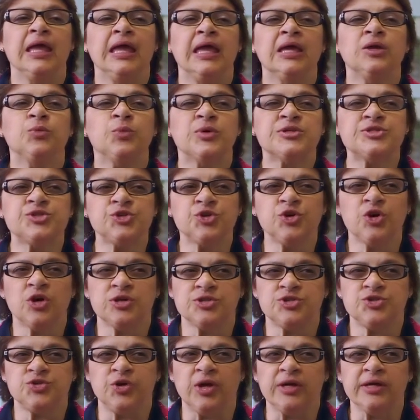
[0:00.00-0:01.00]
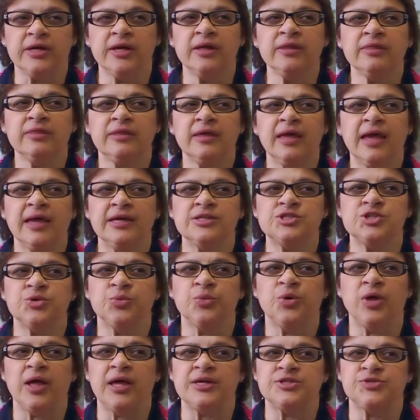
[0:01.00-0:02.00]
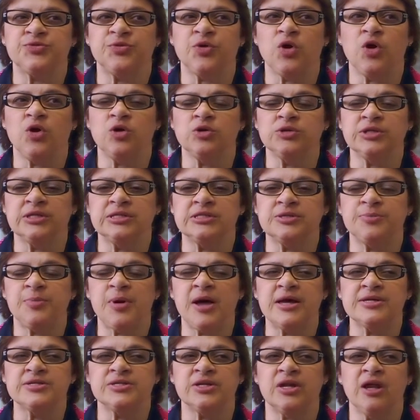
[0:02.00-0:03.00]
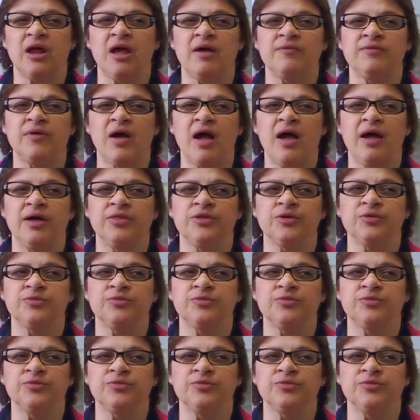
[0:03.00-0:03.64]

In Western Australia, the agent will ask for a holding deposit of either